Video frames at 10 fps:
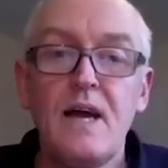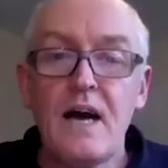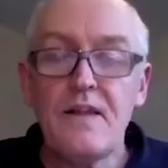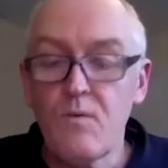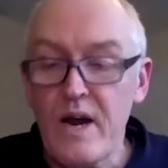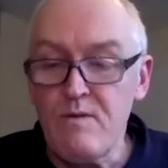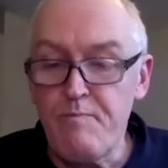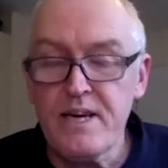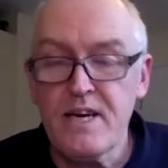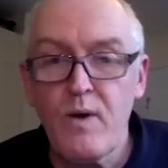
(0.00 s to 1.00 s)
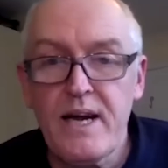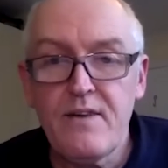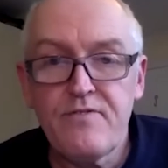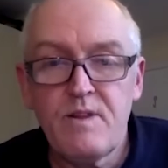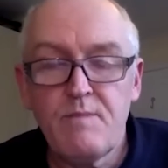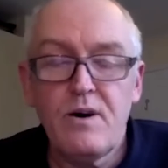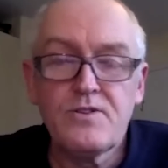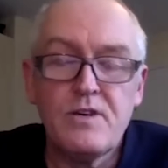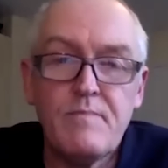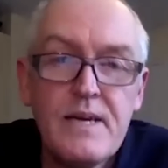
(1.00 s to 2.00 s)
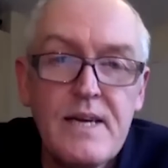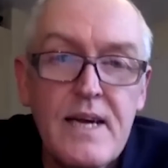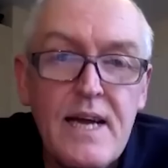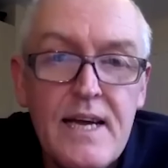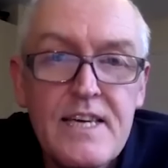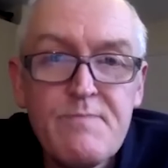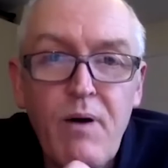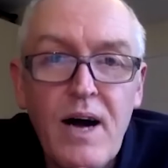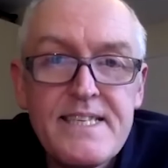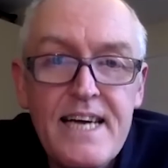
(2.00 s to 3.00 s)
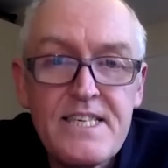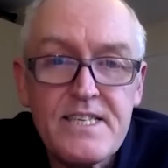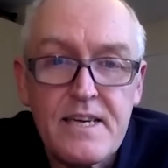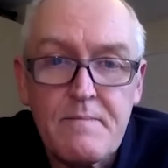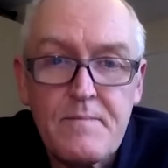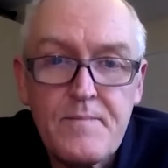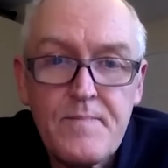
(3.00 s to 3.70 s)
And the way we pick away at it from the bottom is by testing.